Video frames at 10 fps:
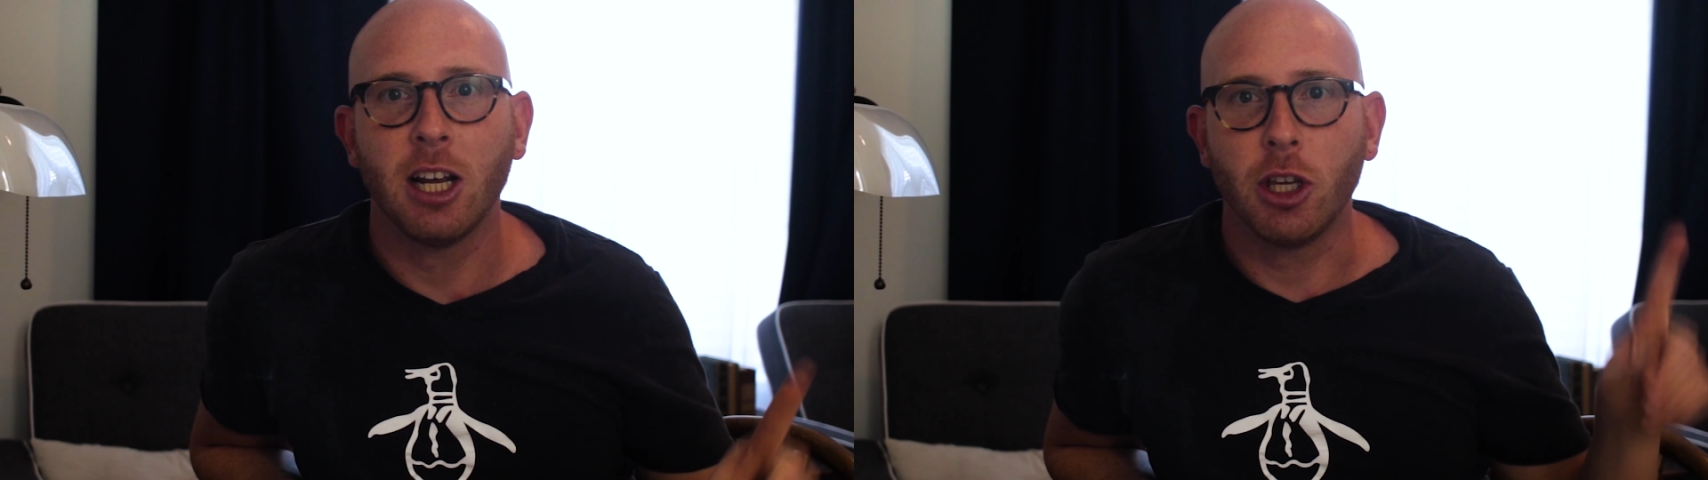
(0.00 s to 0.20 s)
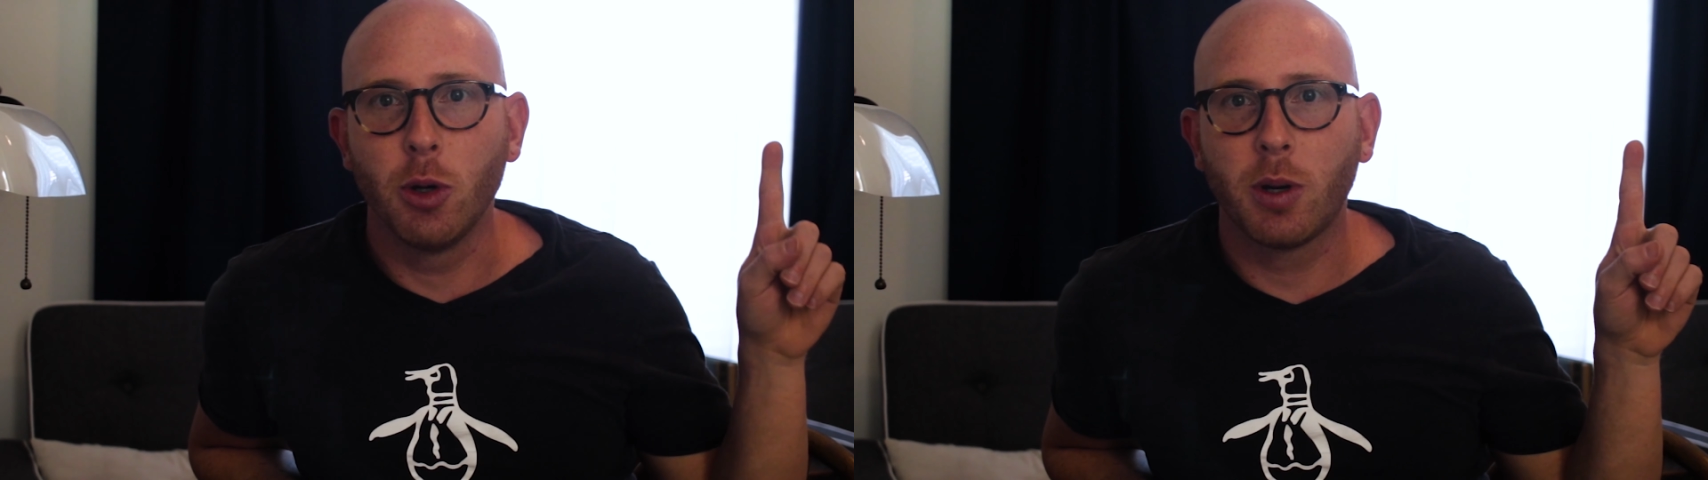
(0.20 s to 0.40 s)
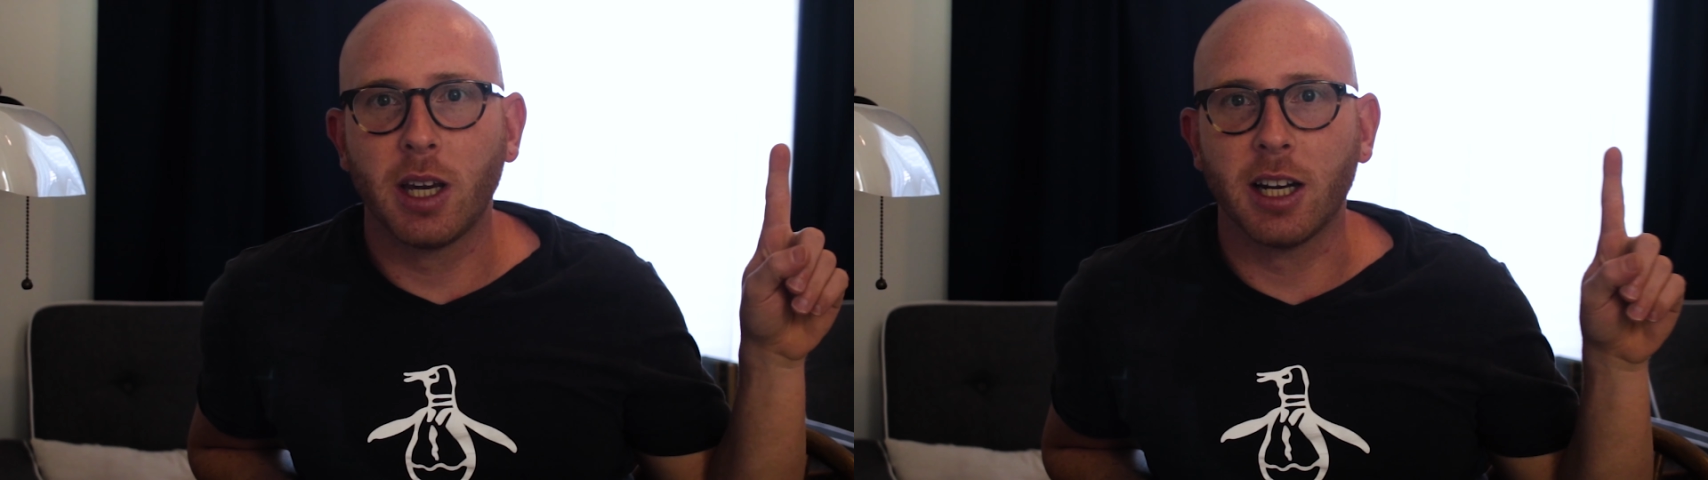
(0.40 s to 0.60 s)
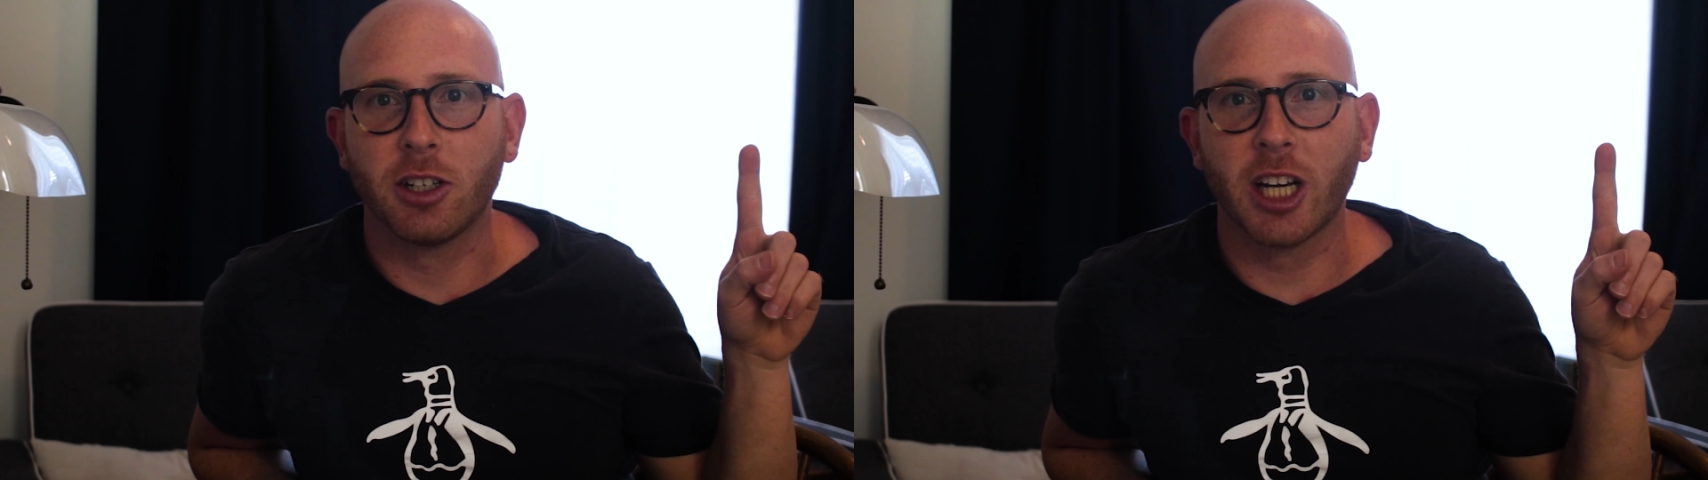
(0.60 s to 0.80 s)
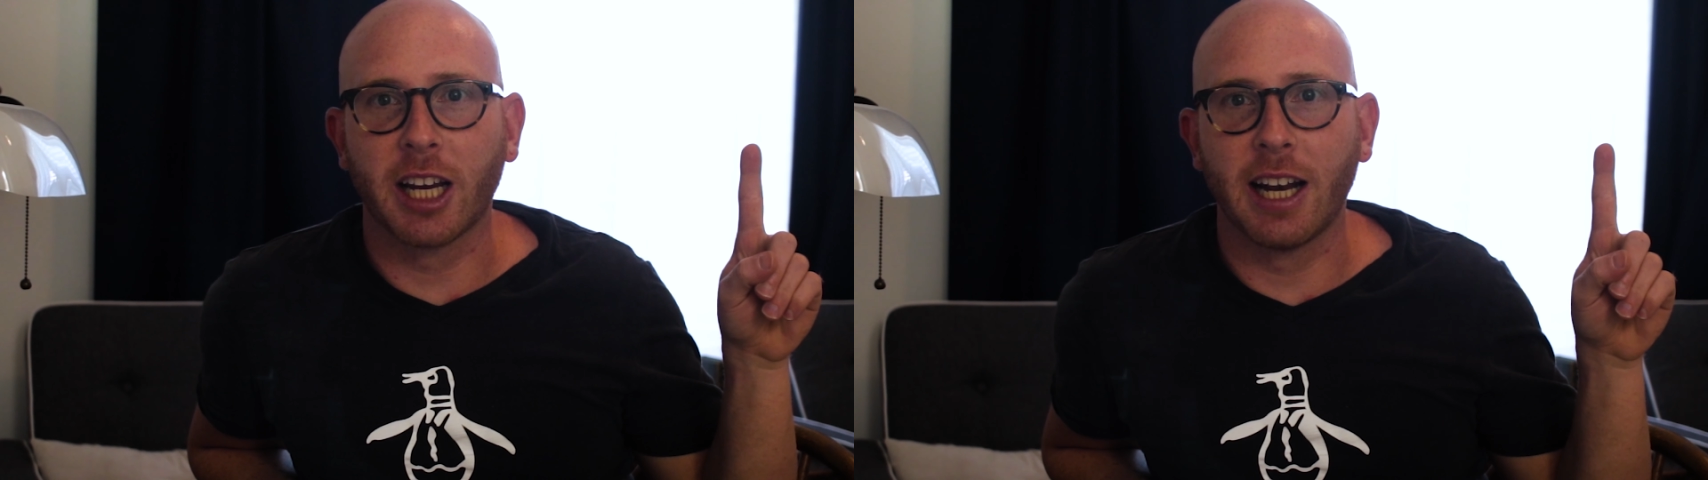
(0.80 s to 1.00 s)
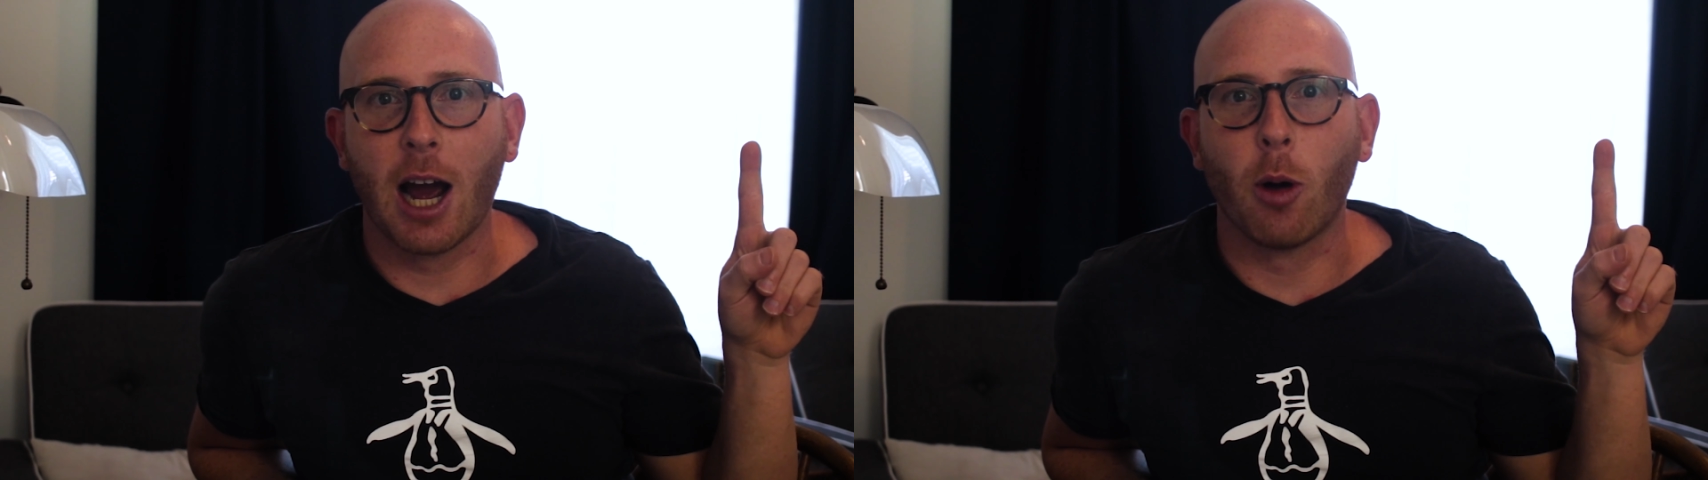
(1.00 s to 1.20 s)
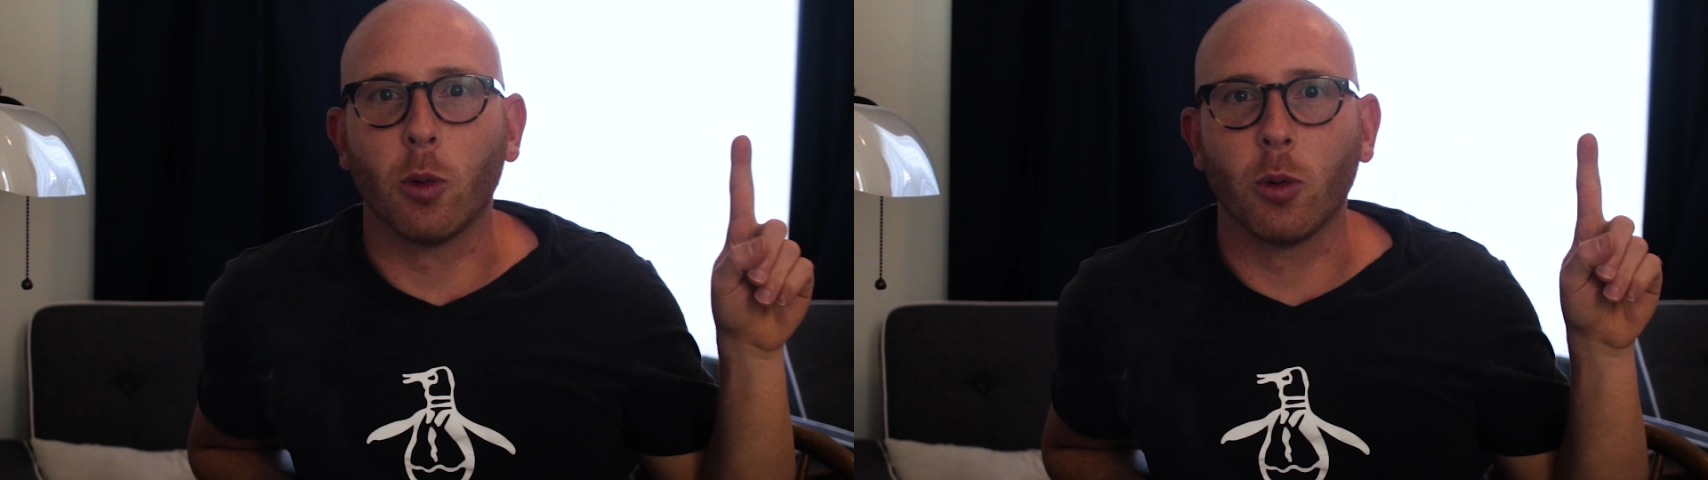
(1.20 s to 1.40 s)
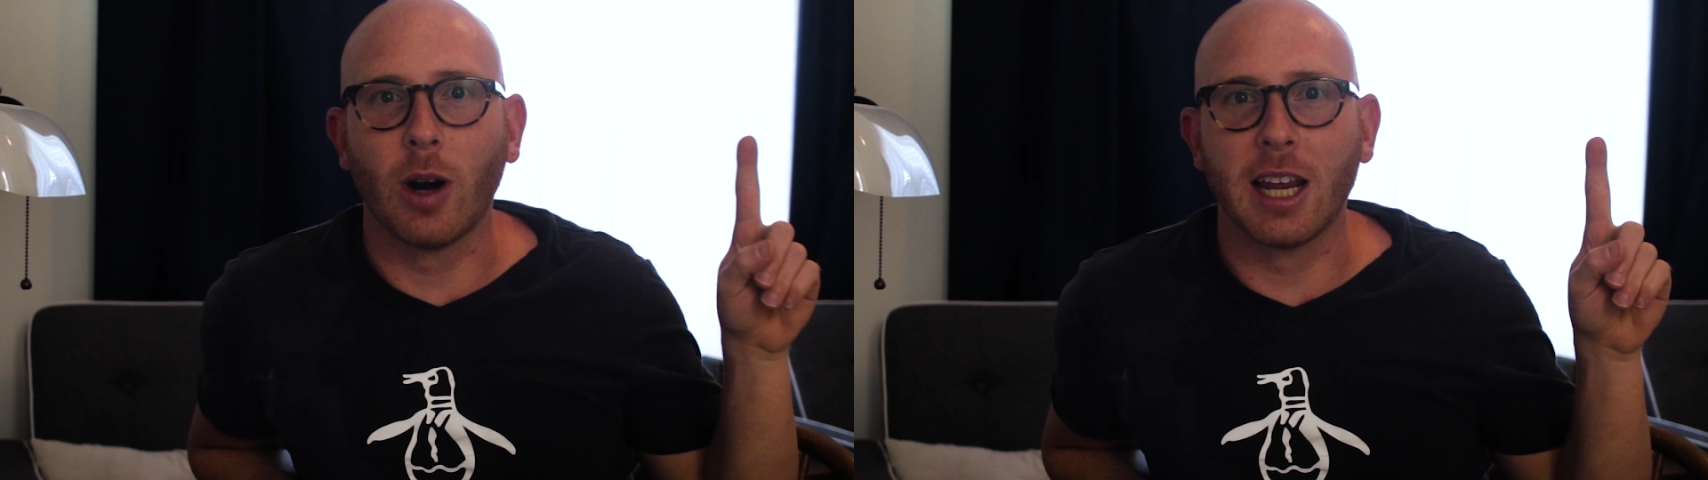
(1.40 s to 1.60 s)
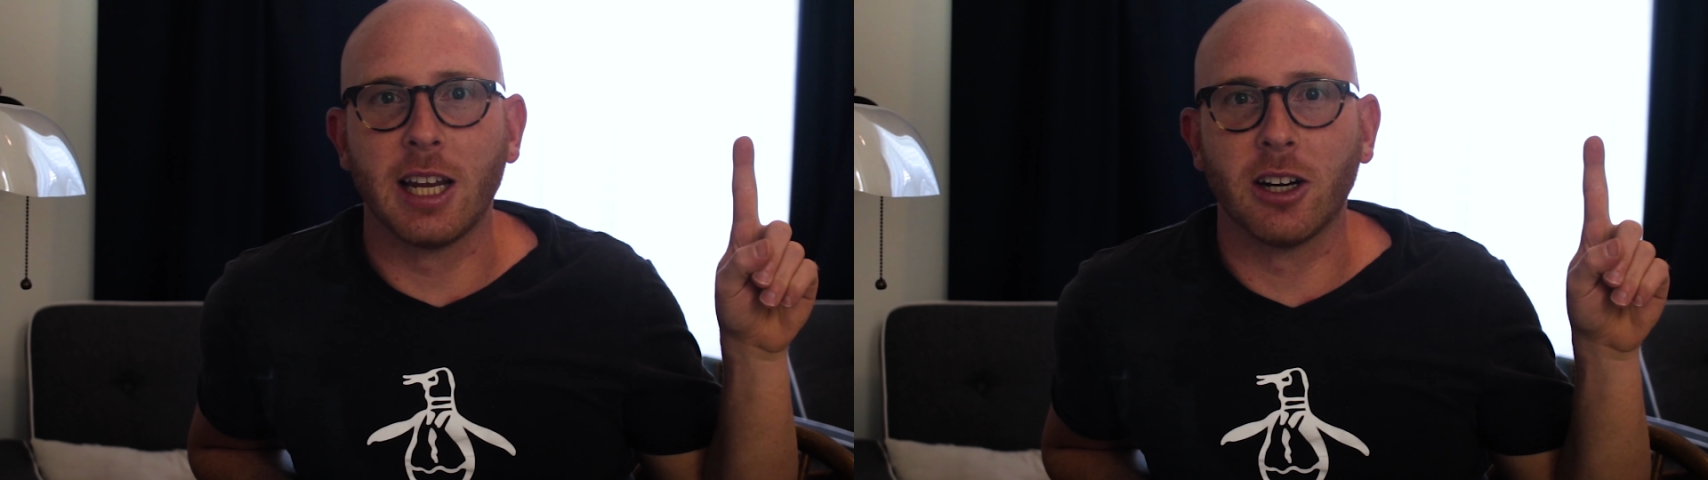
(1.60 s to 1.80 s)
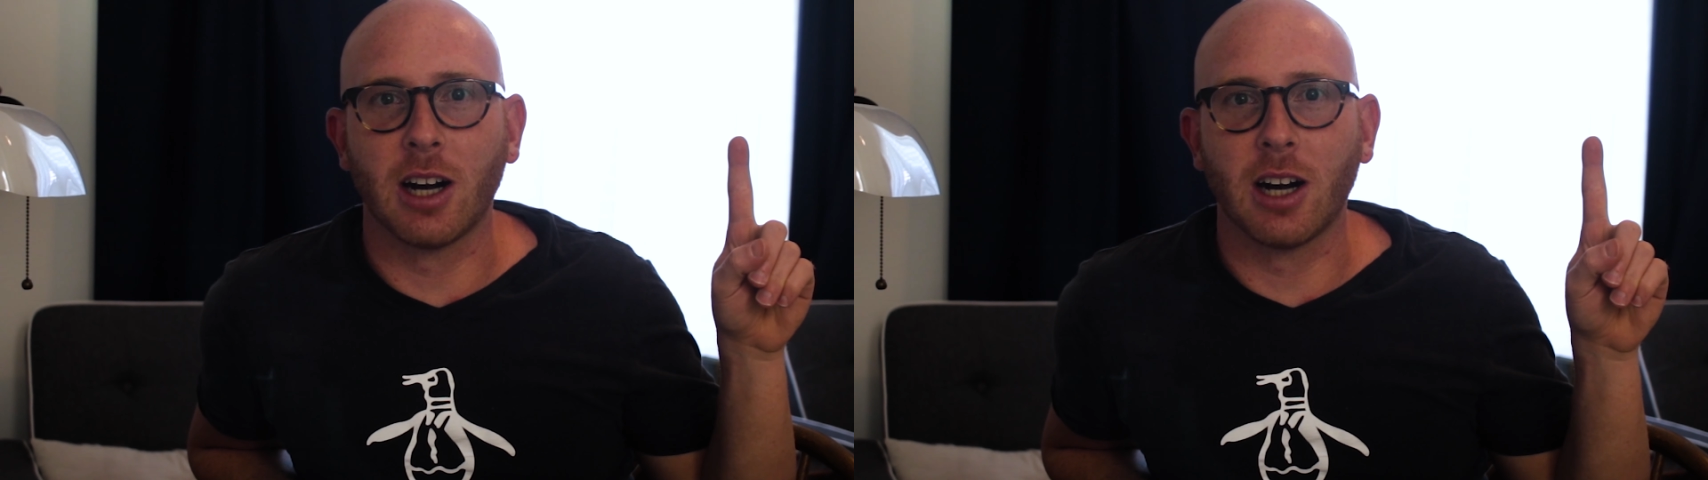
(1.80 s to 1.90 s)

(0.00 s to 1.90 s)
you can check it out right here.